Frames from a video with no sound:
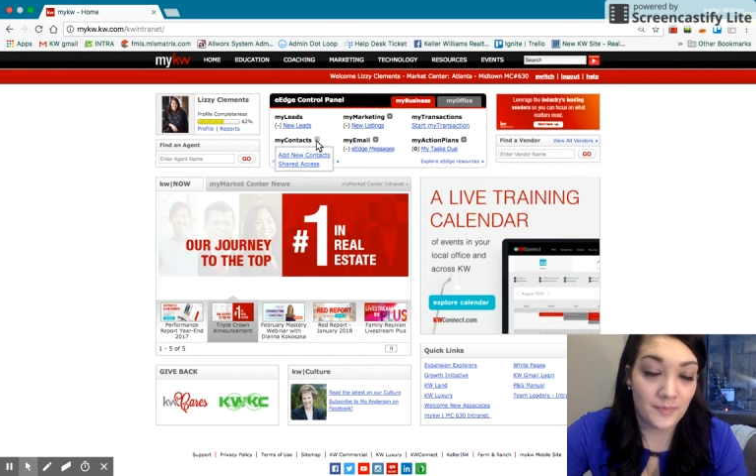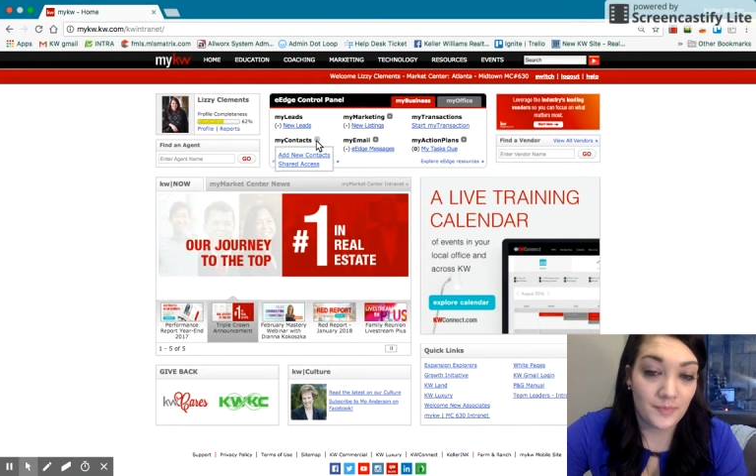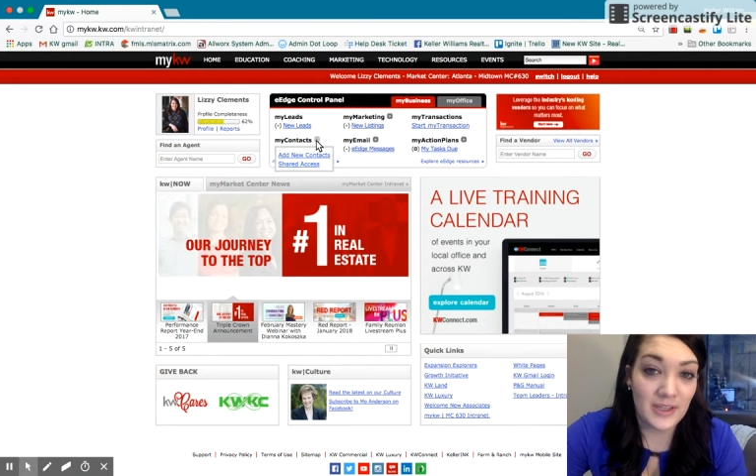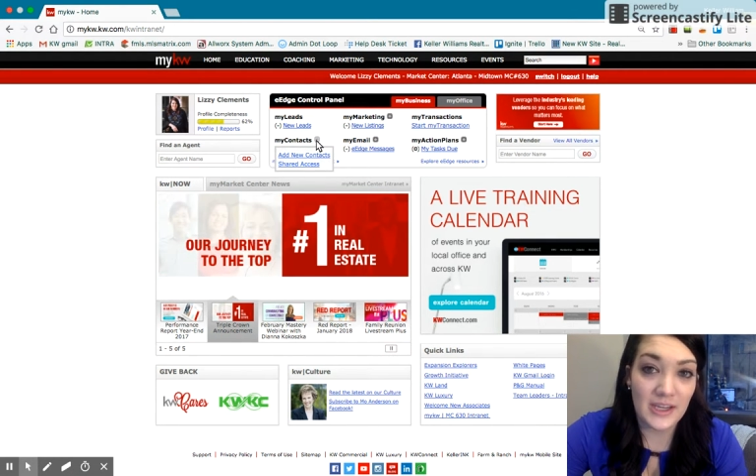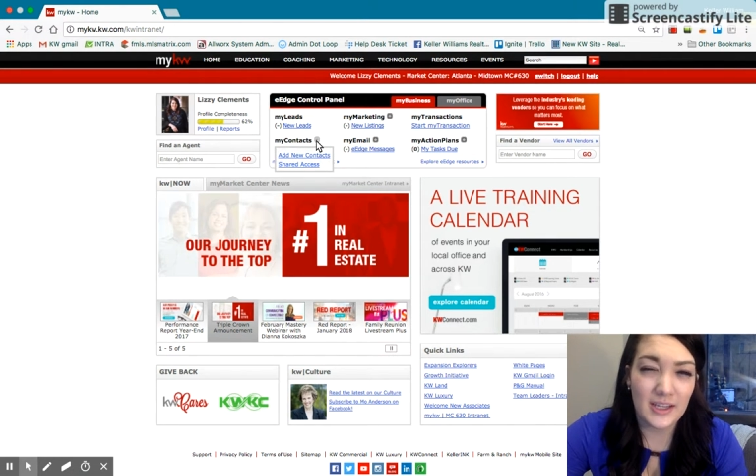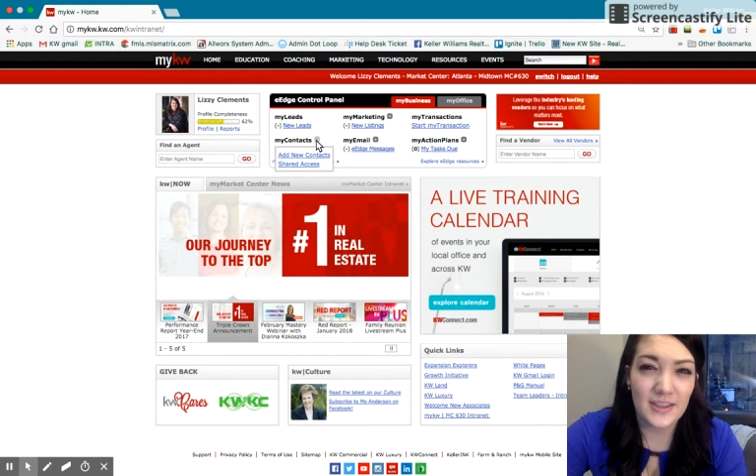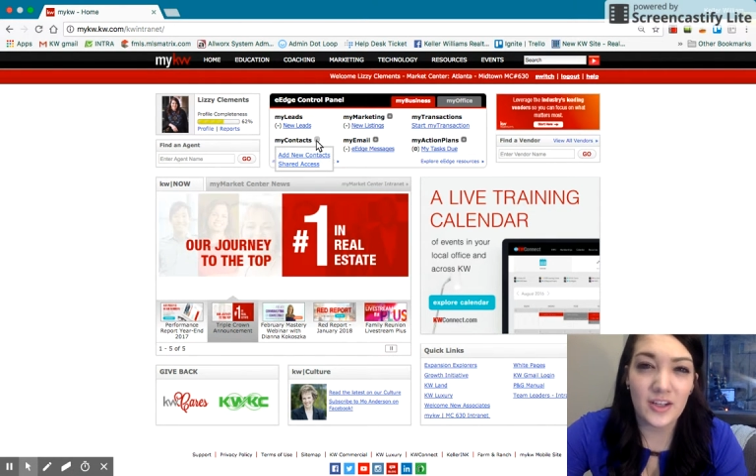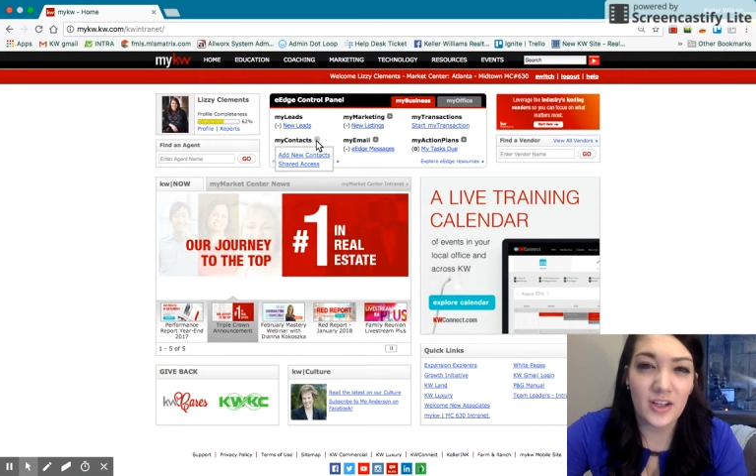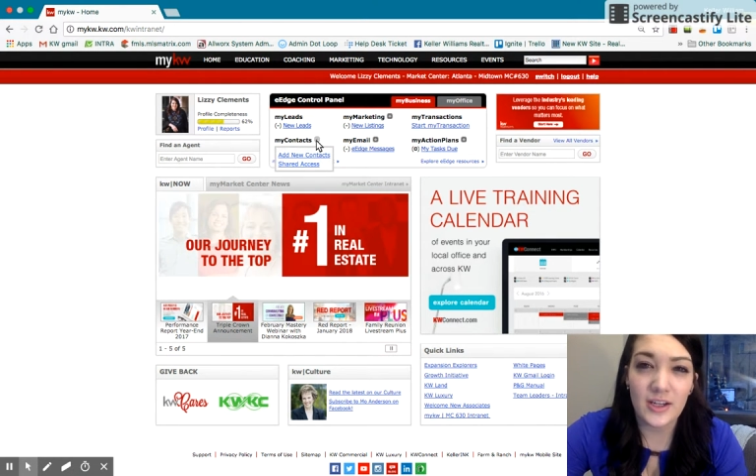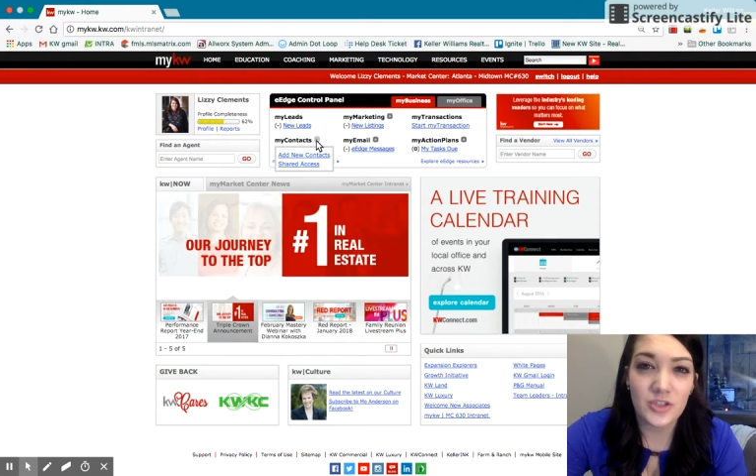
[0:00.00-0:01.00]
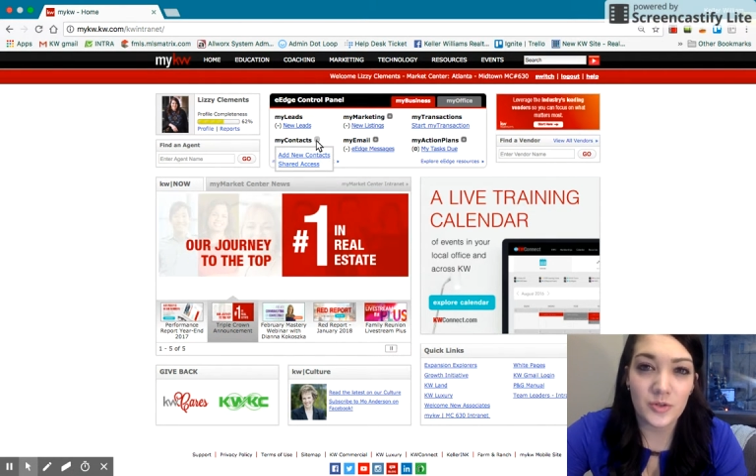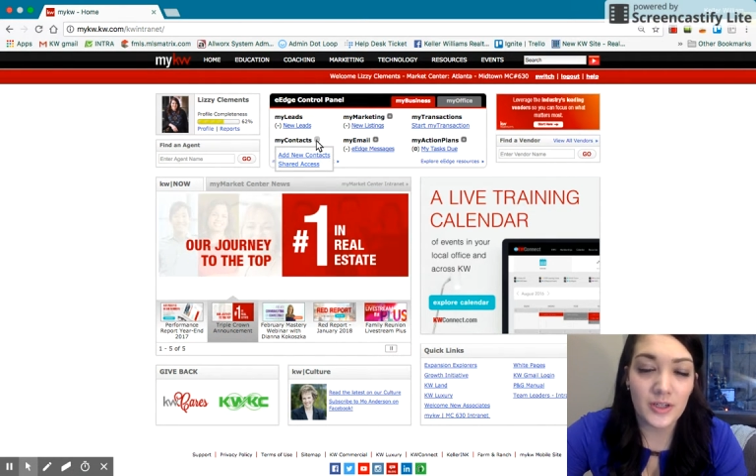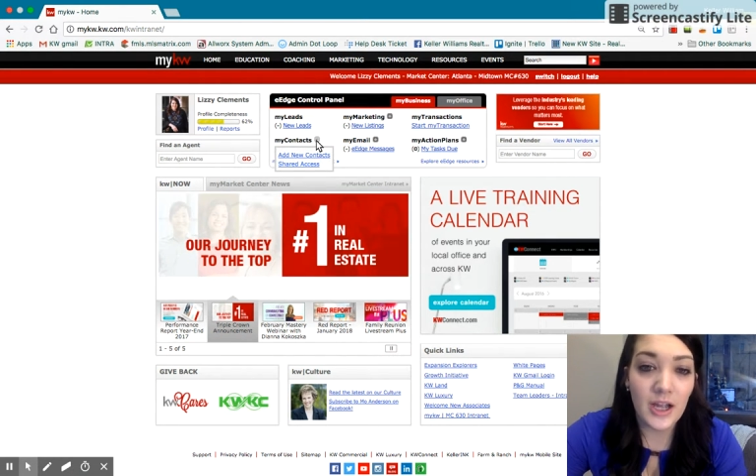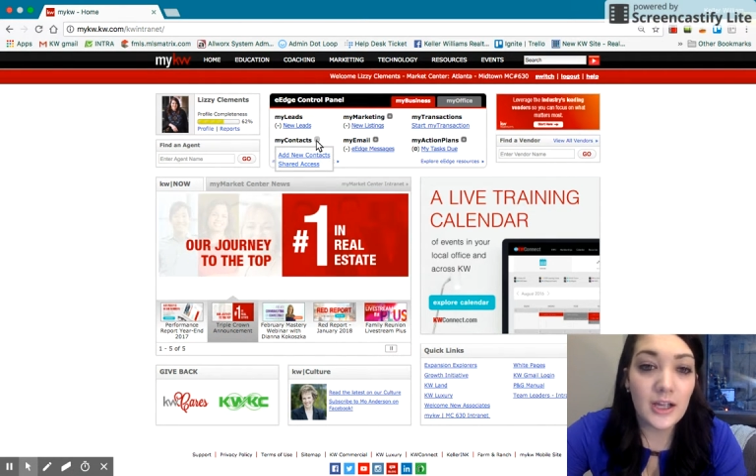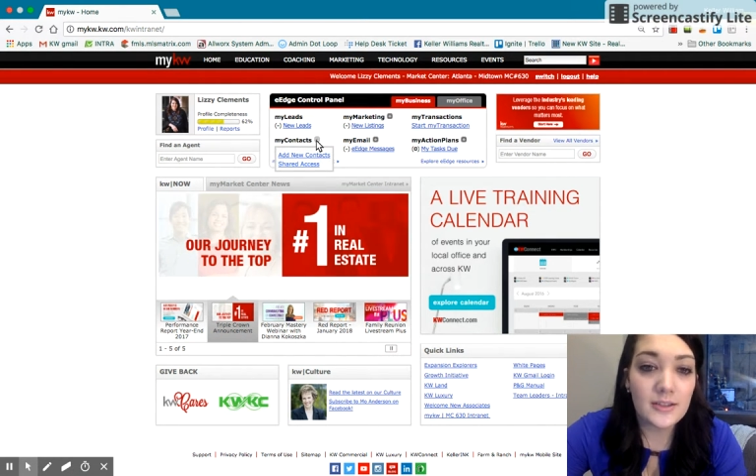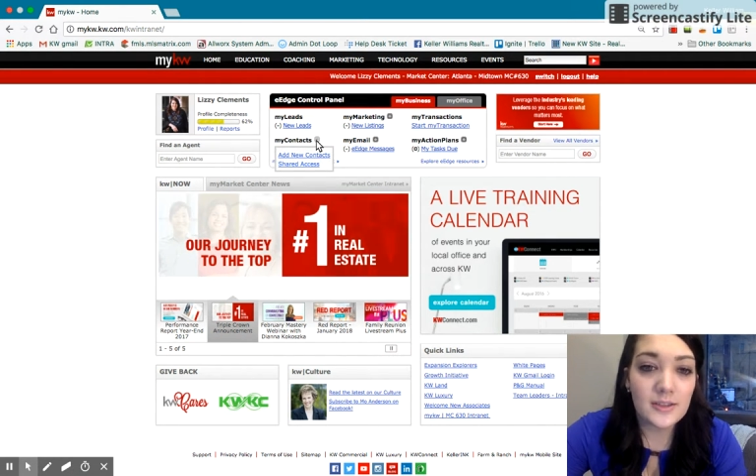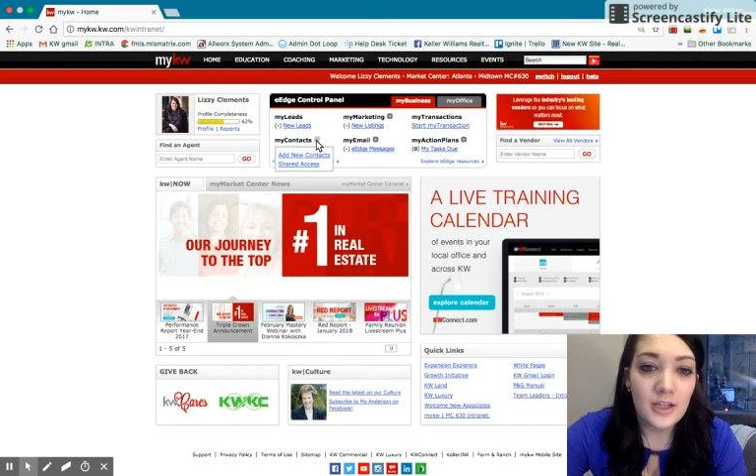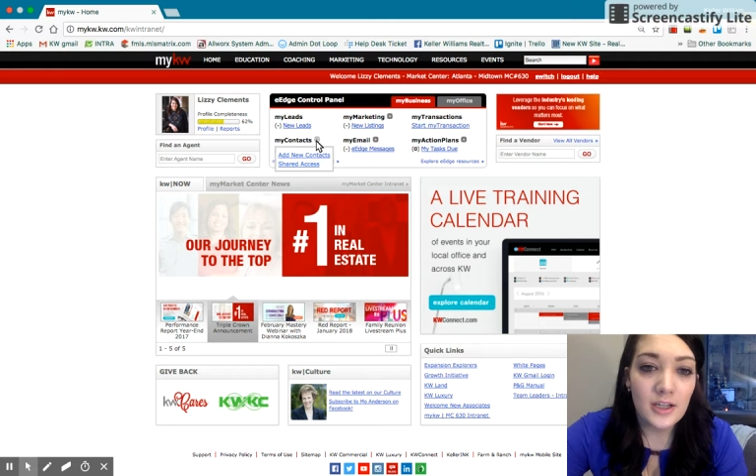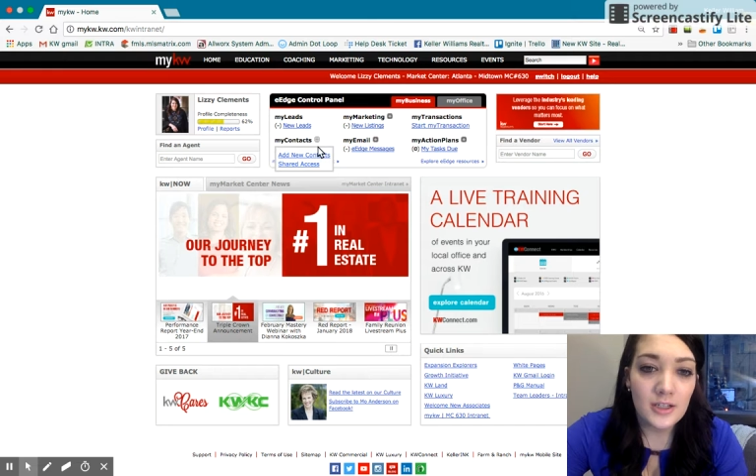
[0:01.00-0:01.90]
need. They're like shortcuts.